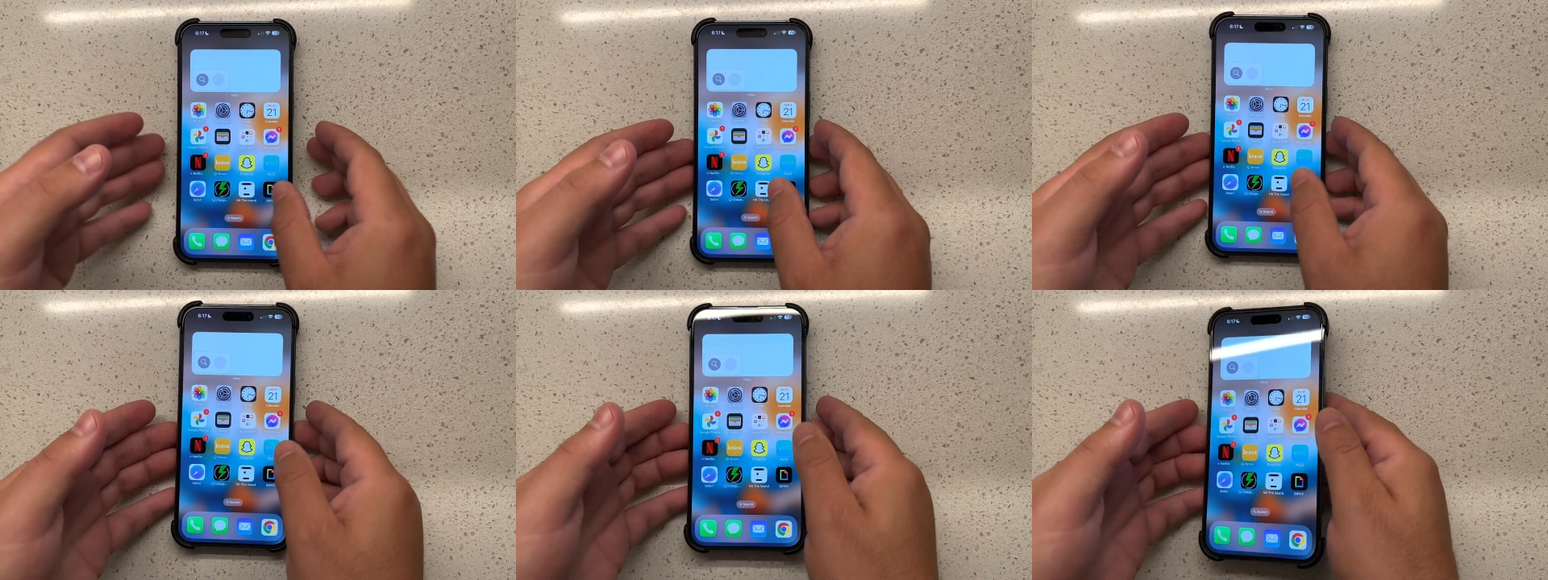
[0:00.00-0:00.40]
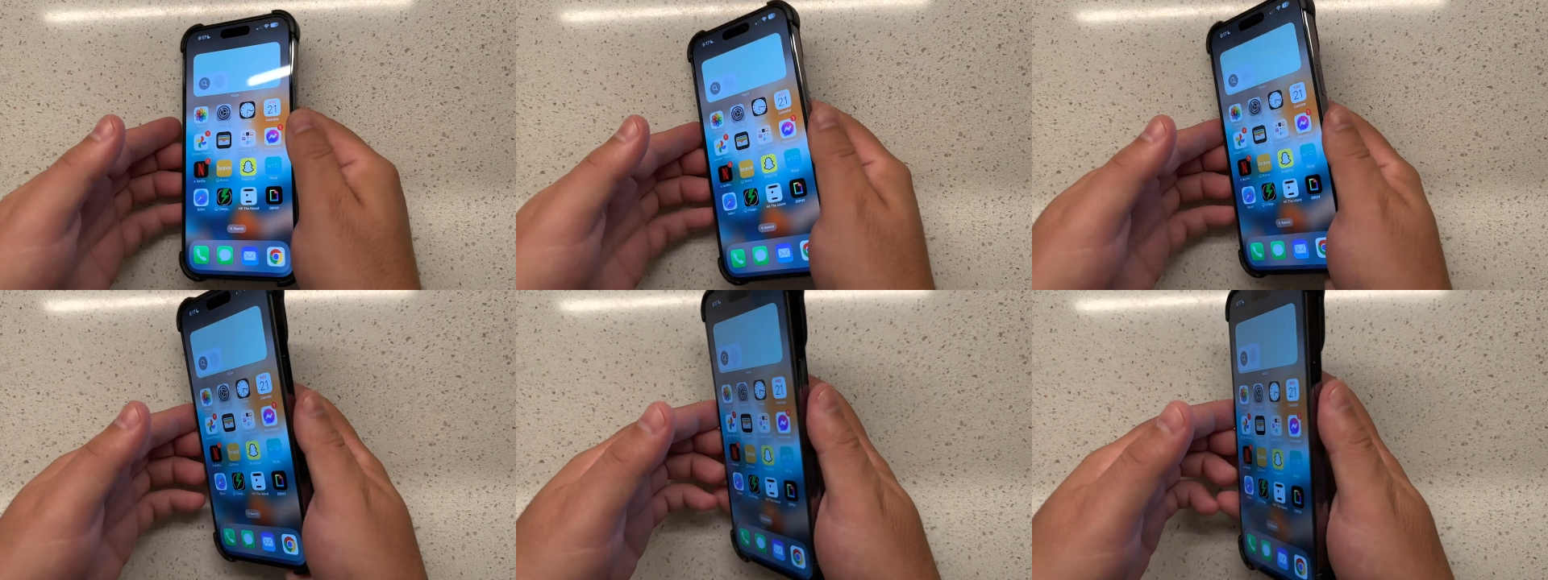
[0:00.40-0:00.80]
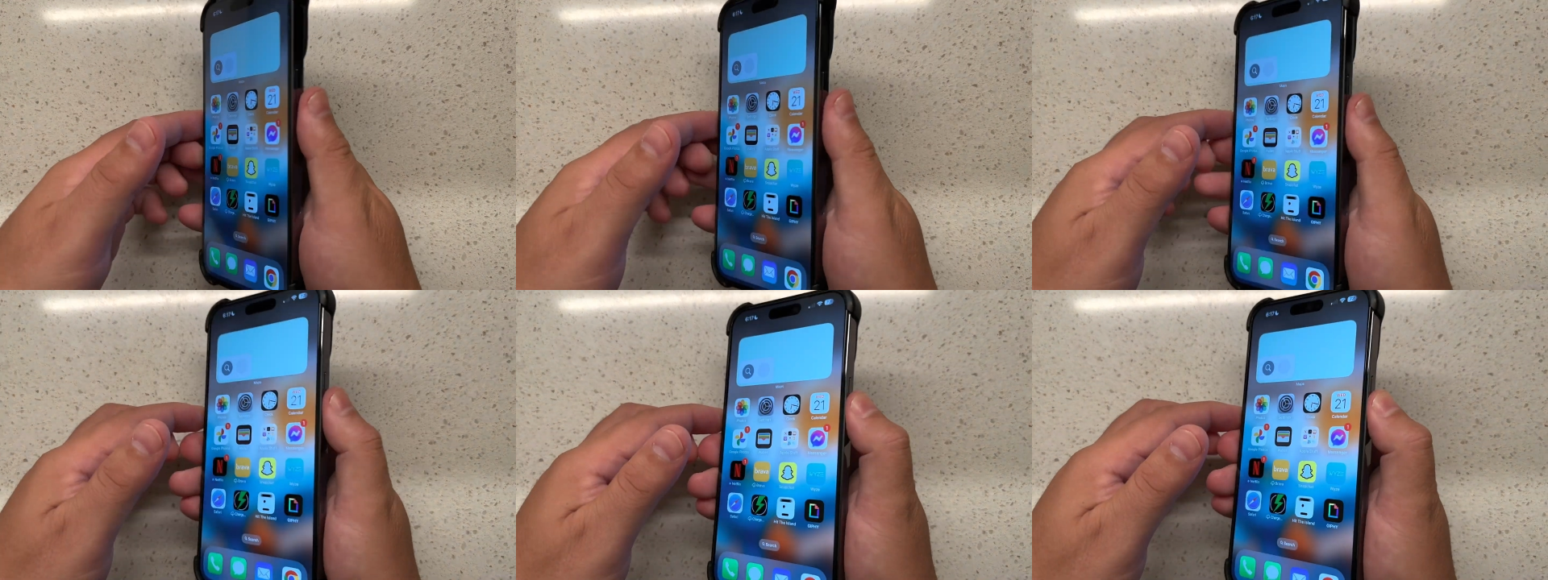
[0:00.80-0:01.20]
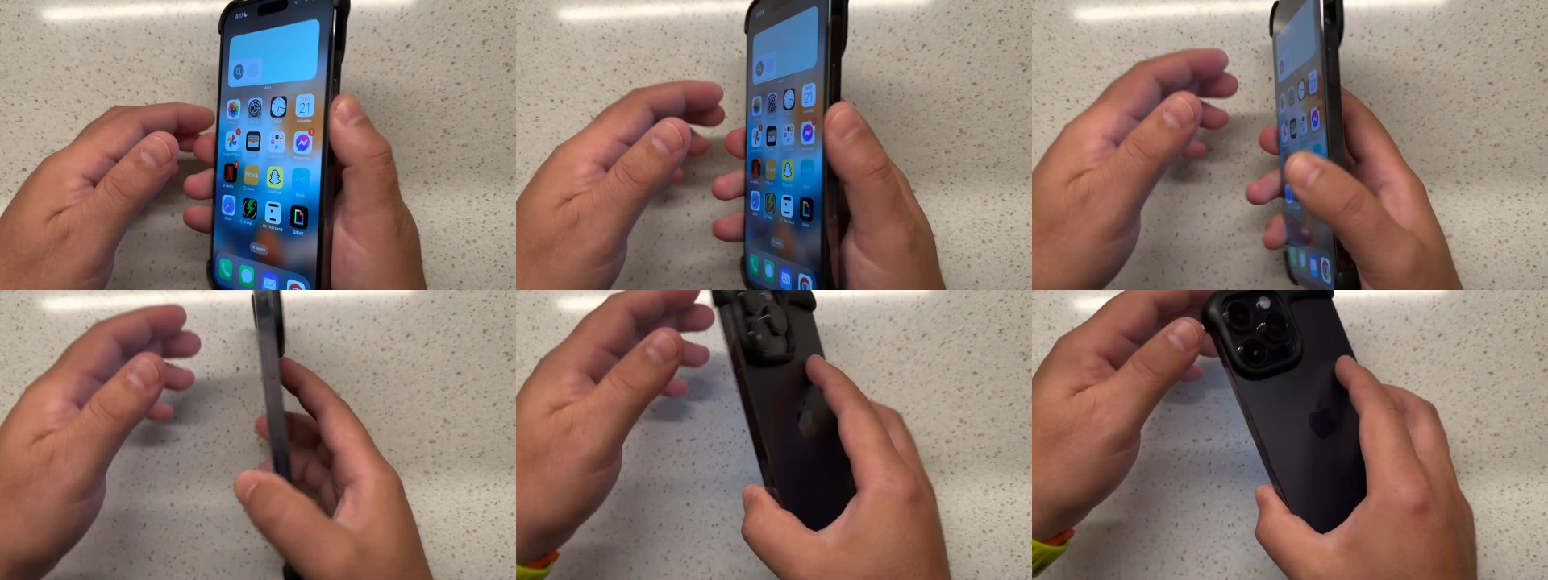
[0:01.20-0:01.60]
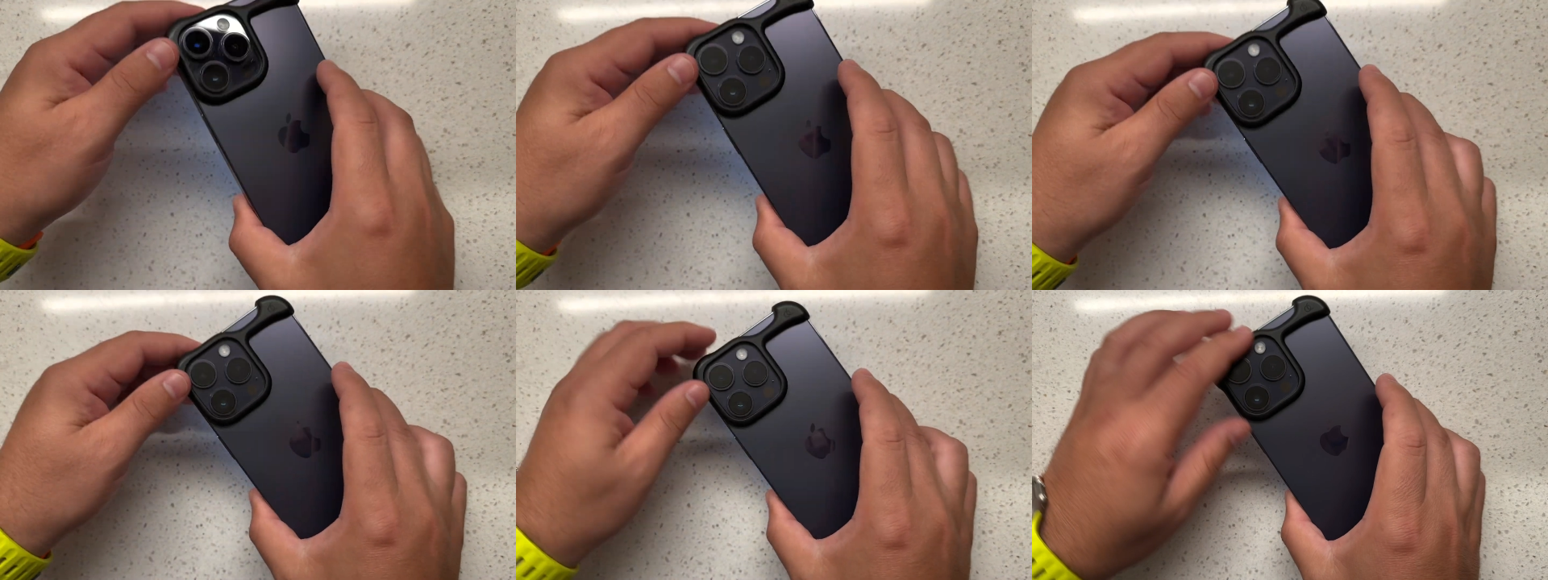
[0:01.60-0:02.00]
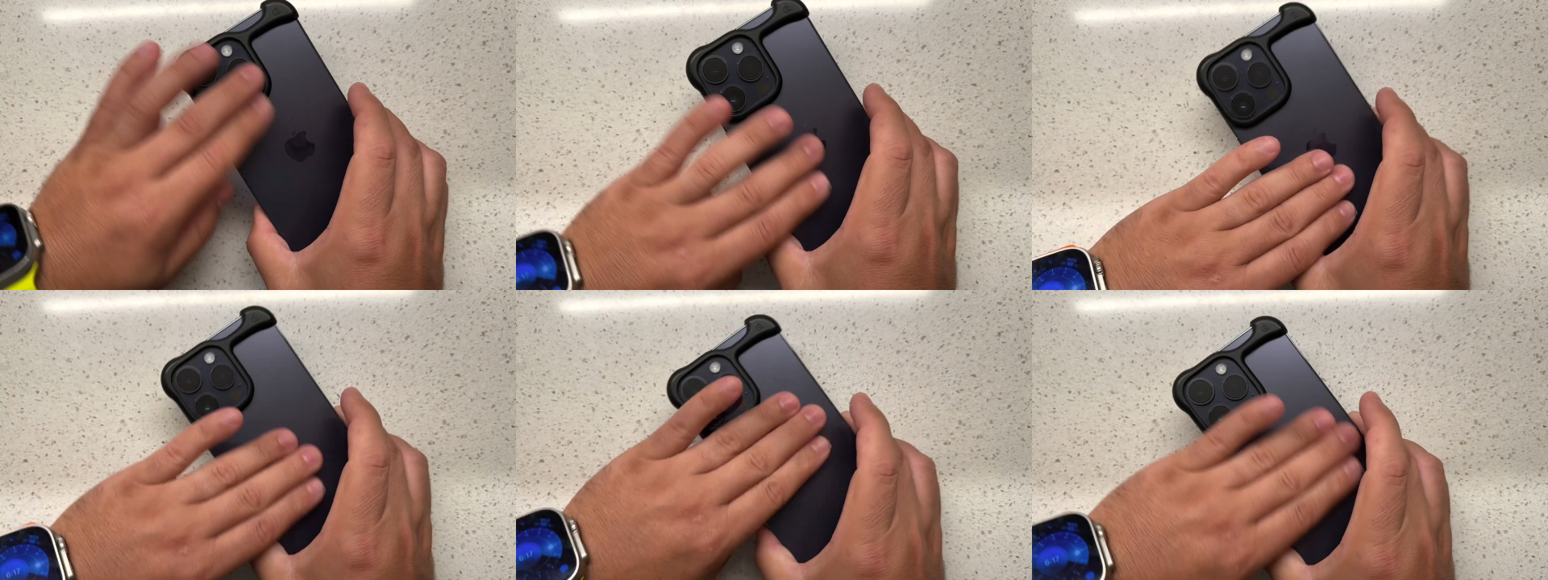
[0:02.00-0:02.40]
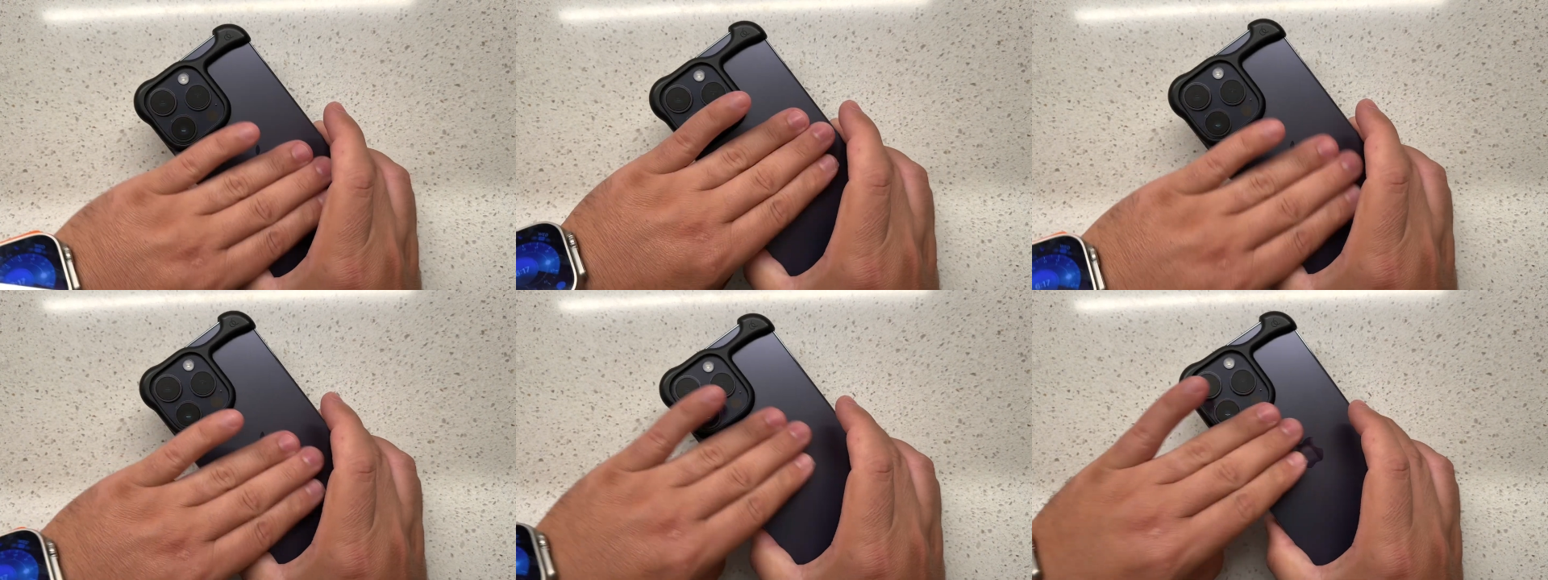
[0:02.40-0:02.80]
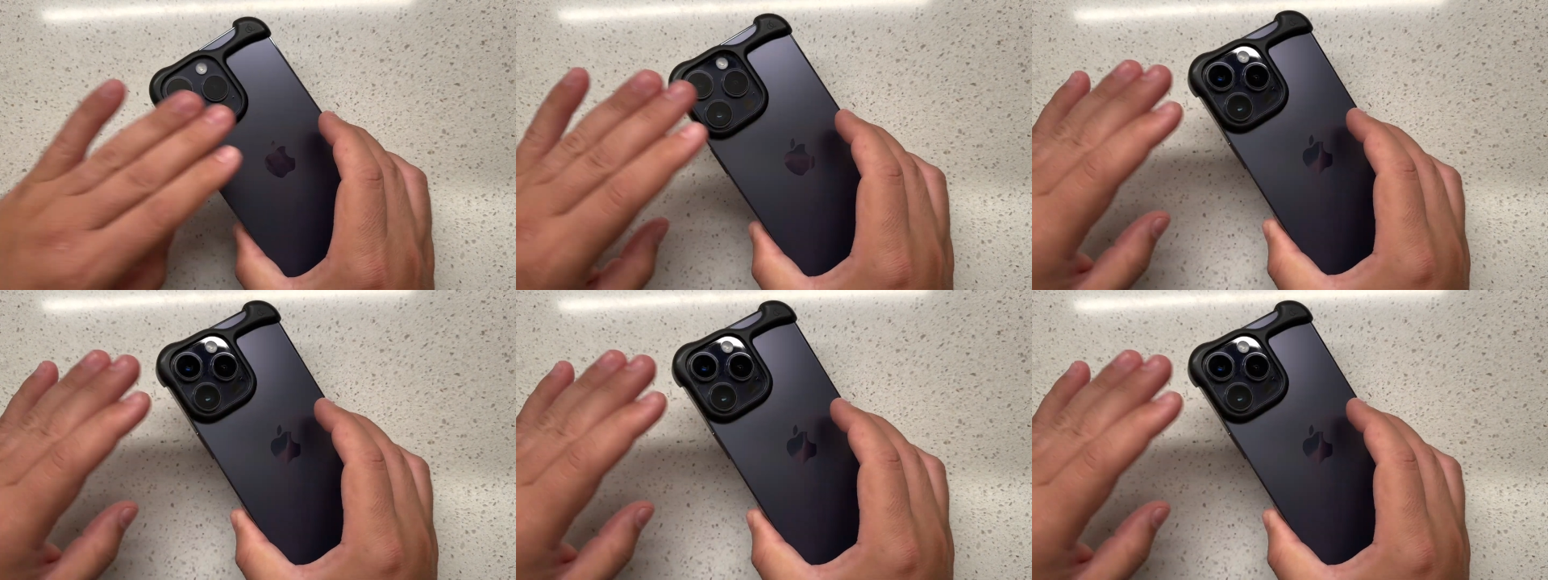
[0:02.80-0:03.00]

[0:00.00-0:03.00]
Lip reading: Nobody's mouth can be seen.